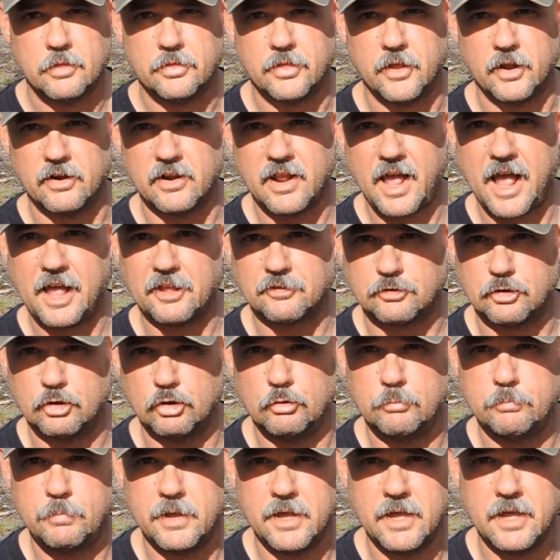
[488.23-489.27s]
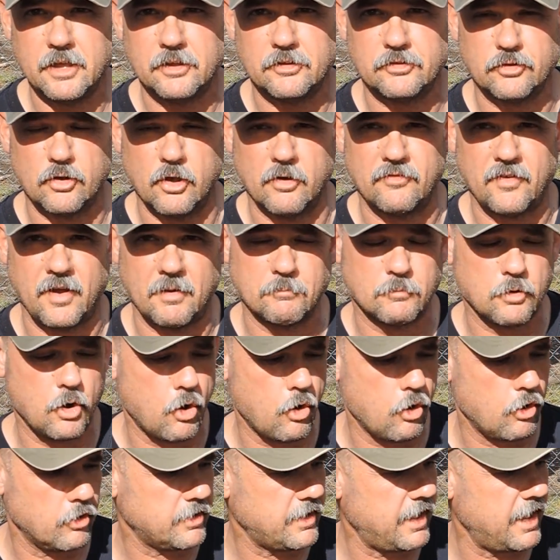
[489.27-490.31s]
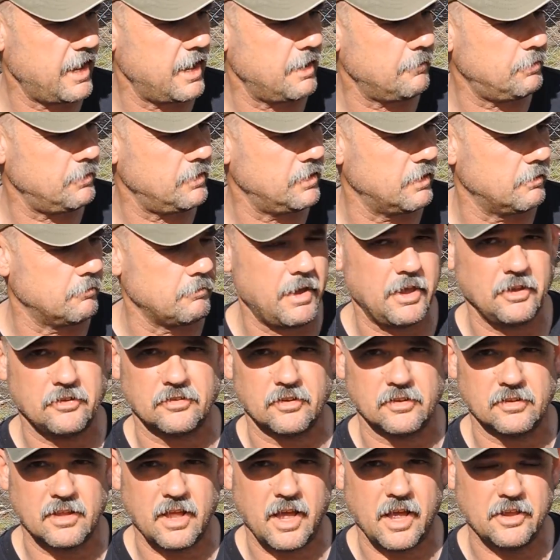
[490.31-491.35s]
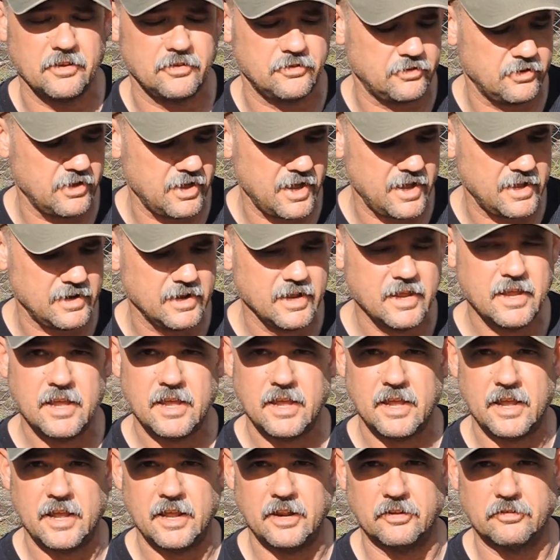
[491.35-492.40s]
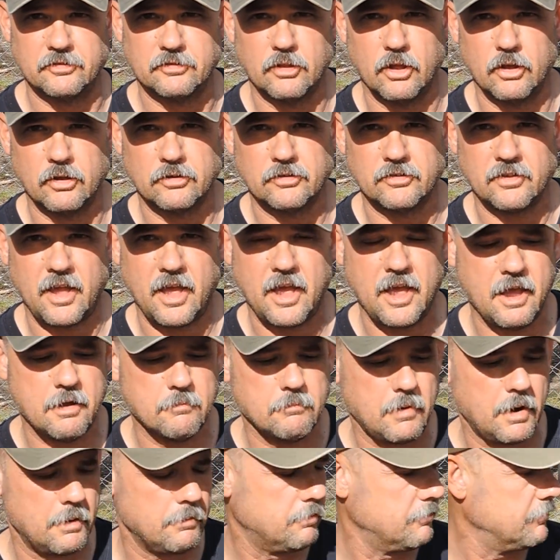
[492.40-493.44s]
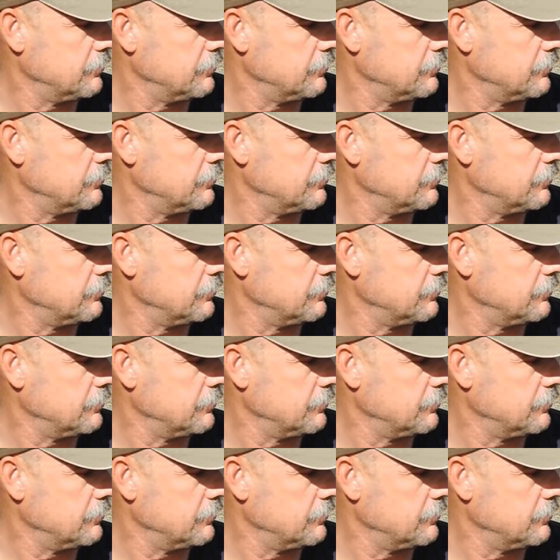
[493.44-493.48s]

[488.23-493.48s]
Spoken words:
They're not too big, so if I'm car camping, it makes a nice set, and as long as I have my